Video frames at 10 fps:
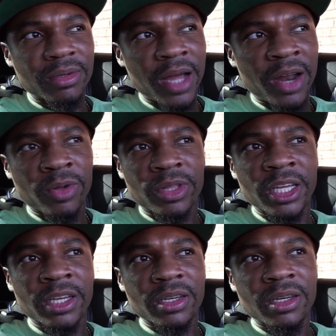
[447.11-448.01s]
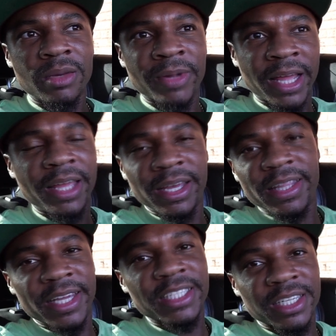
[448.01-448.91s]
I don't think, but they can get
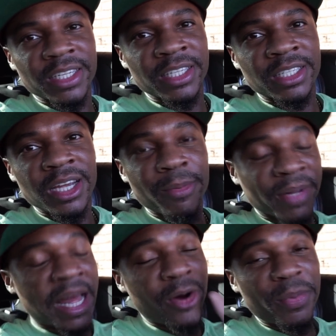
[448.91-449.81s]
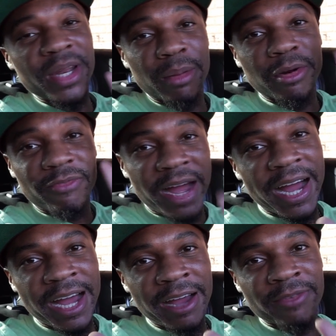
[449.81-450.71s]
the engine leash. But that would be number
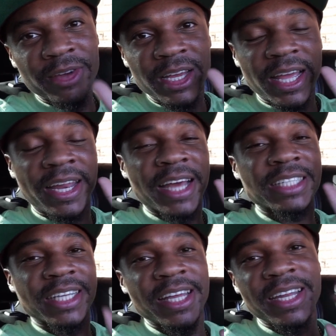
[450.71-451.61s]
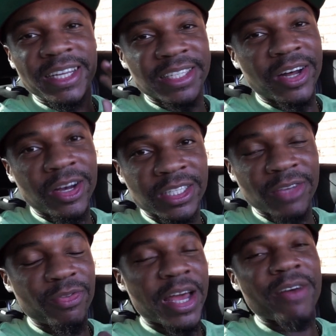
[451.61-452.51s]
5, and that's to get an exhaust
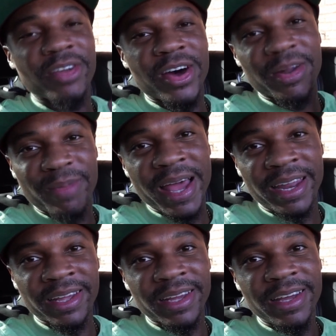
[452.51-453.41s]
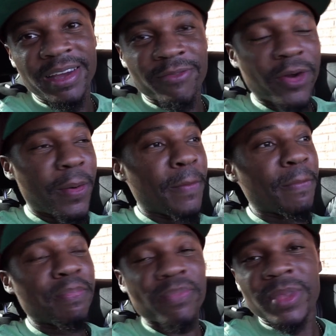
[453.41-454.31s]
if you have an automatic, from
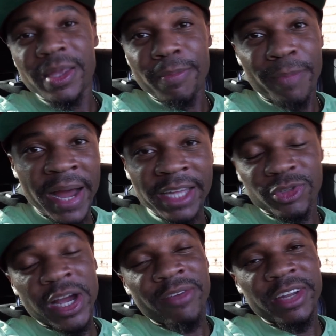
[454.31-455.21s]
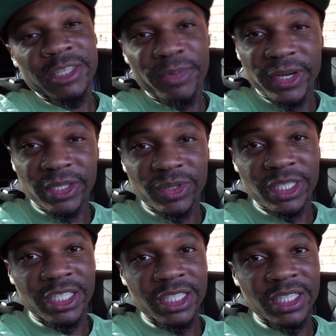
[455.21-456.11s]
my driving experience with the
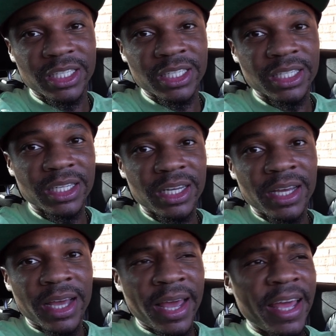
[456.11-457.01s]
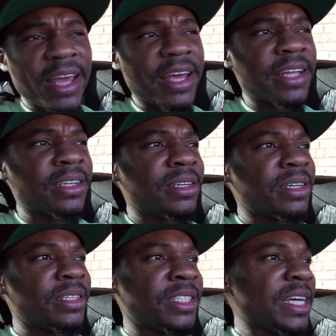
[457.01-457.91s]
Genesis. And
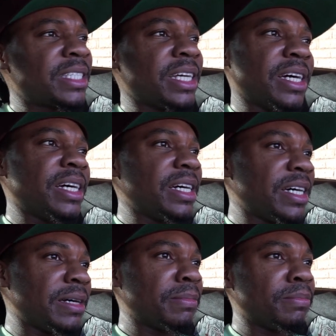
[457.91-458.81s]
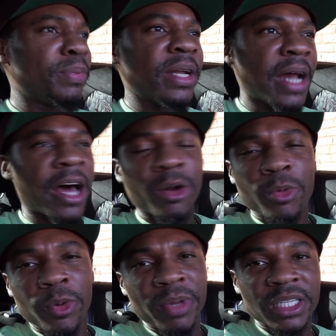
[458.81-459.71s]
just to put an
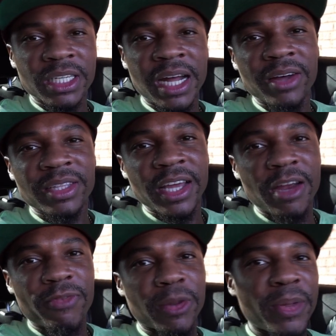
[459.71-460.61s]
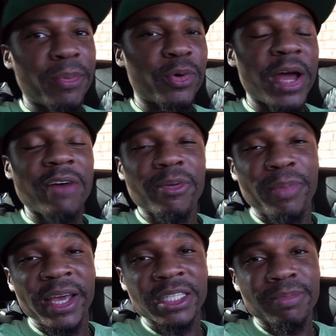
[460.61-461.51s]
honorable mention out there for the people who have a
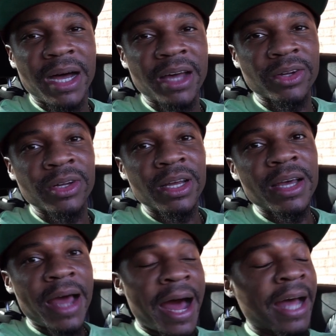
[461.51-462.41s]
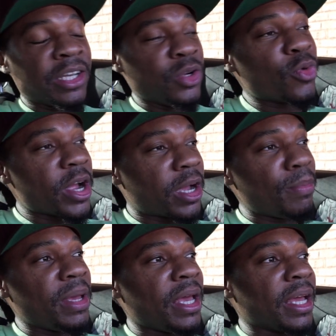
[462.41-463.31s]
base model, I do
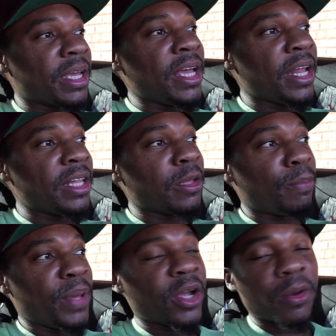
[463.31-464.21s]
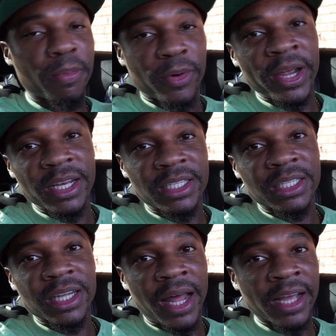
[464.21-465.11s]
recommend getting the bigger
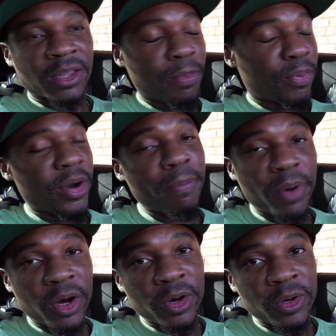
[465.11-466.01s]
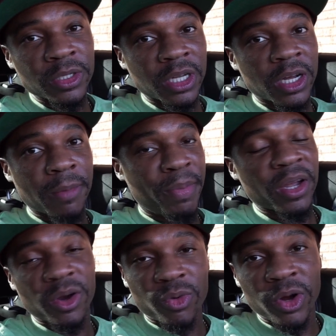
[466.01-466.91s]
brakes, like the Brembos,
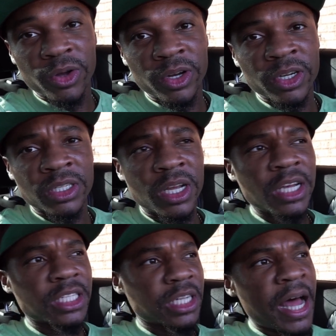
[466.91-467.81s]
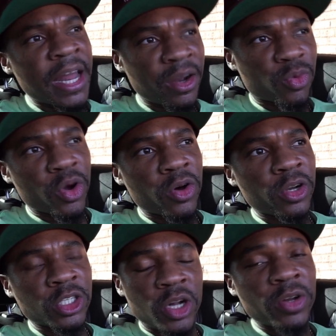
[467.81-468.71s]
bigger rotors, slotted
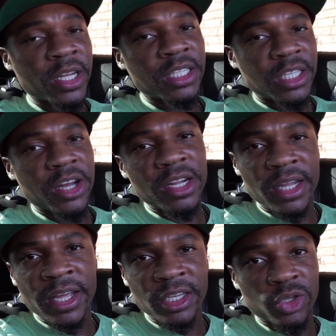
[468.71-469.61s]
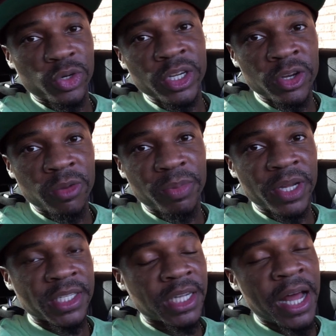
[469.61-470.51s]
rotors. You don't necessarily need drilled,
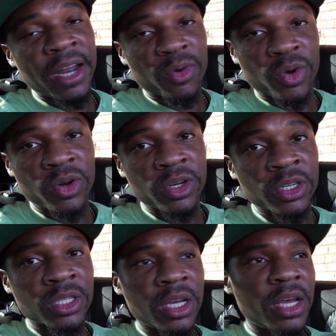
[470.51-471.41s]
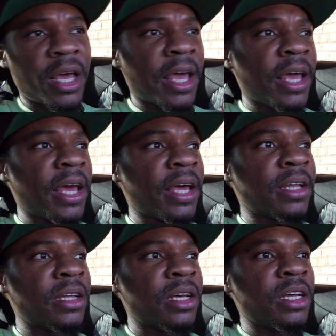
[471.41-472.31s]
but slotted rotors,
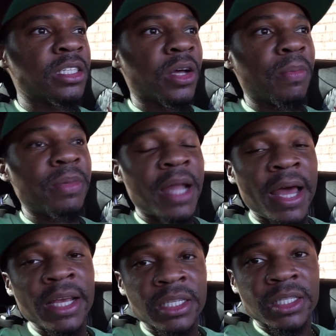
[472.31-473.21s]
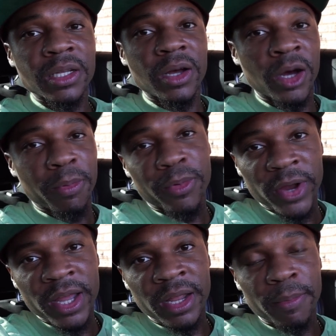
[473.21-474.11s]
and some nice
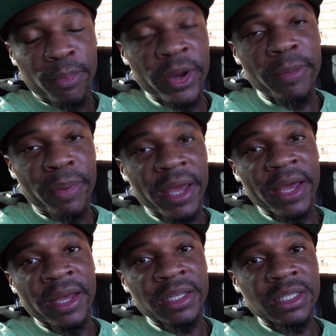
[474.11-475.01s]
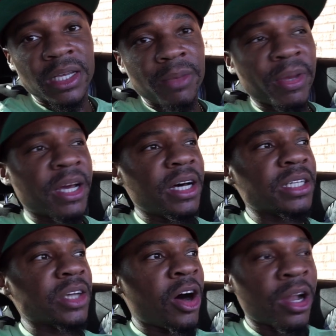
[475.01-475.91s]
upgraded brake pads,
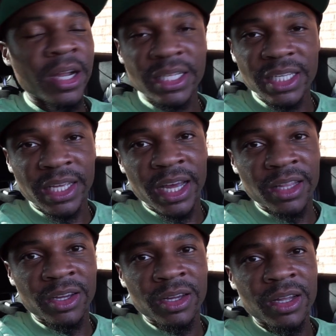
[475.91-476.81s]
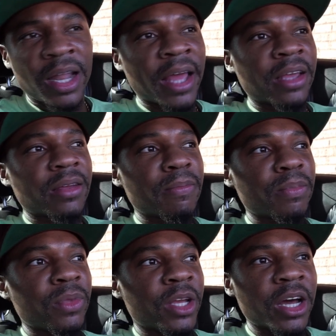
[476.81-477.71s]
because all that together, like,
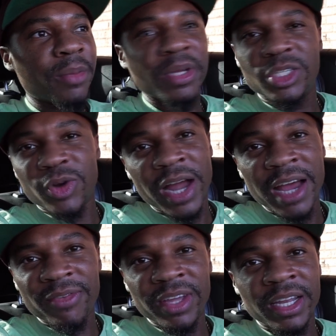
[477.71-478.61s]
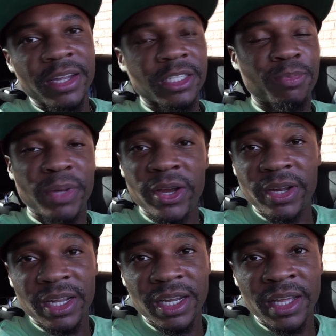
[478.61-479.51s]
you're gonna be driving
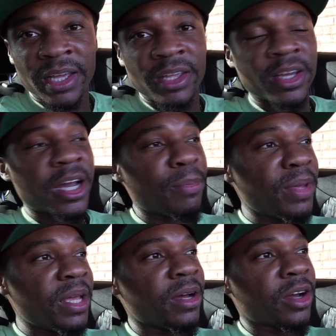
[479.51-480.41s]
spiritedly, you're gonna be a